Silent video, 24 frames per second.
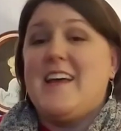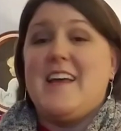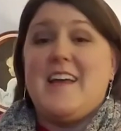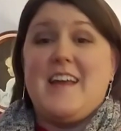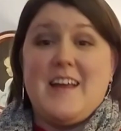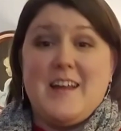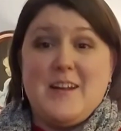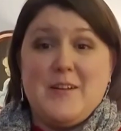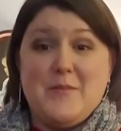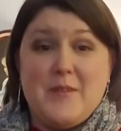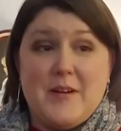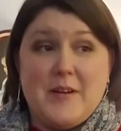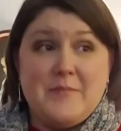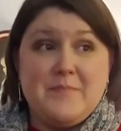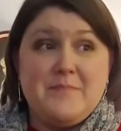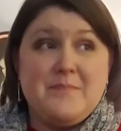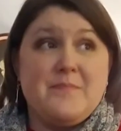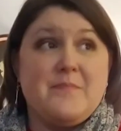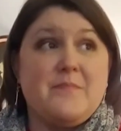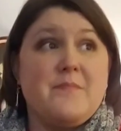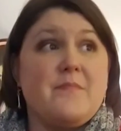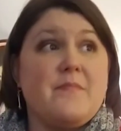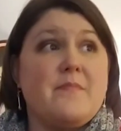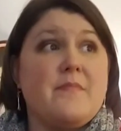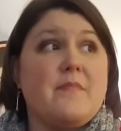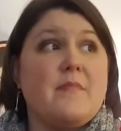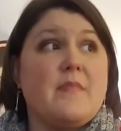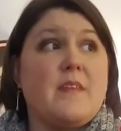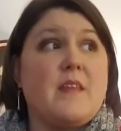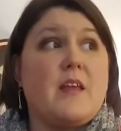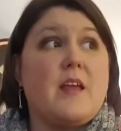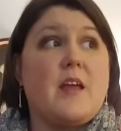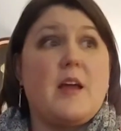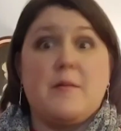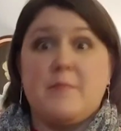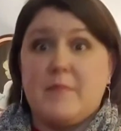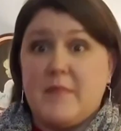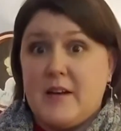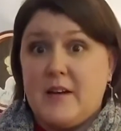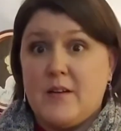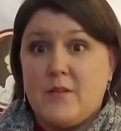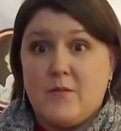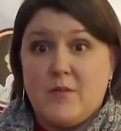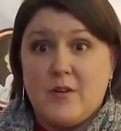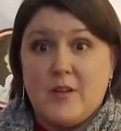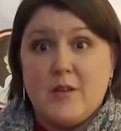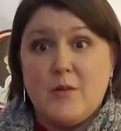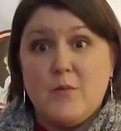Anyway, I'm getting
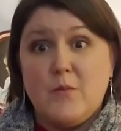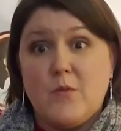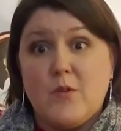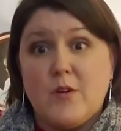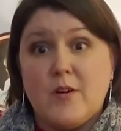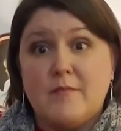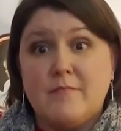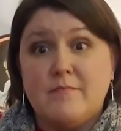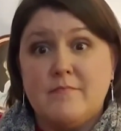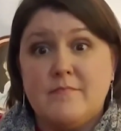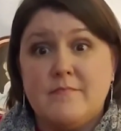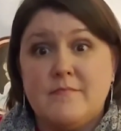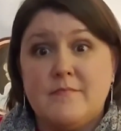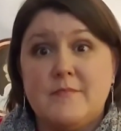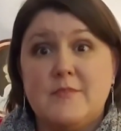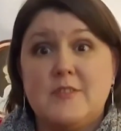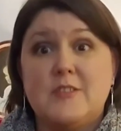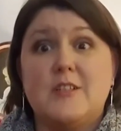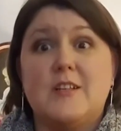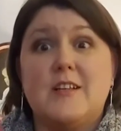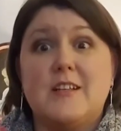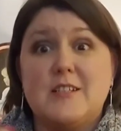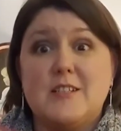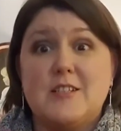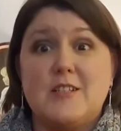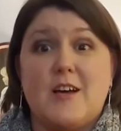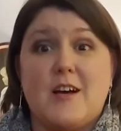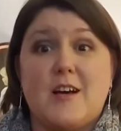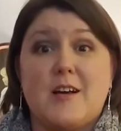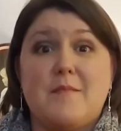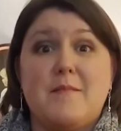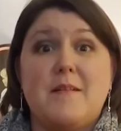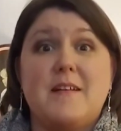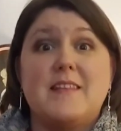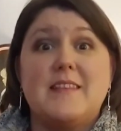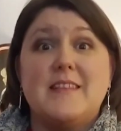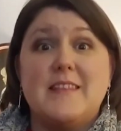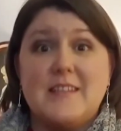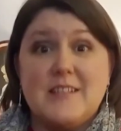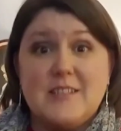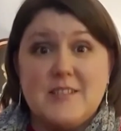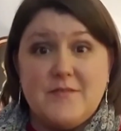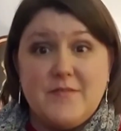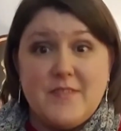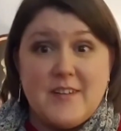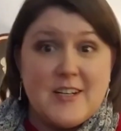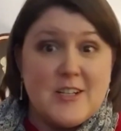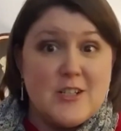really warm, so let's talk about
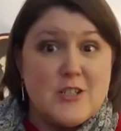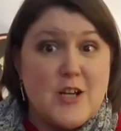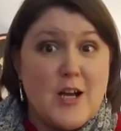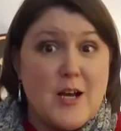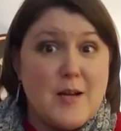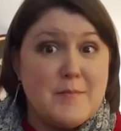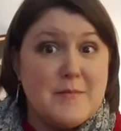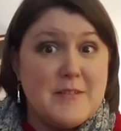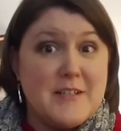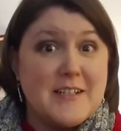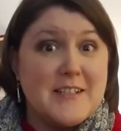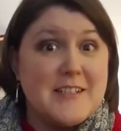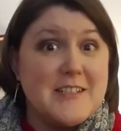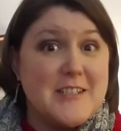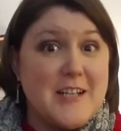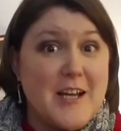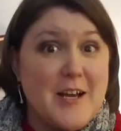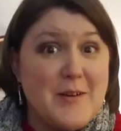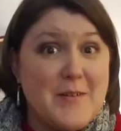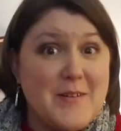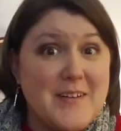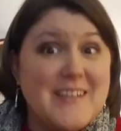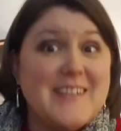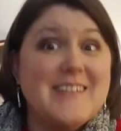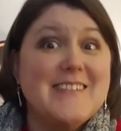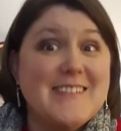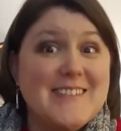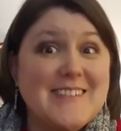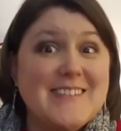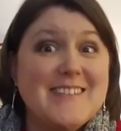this finished object, shall we?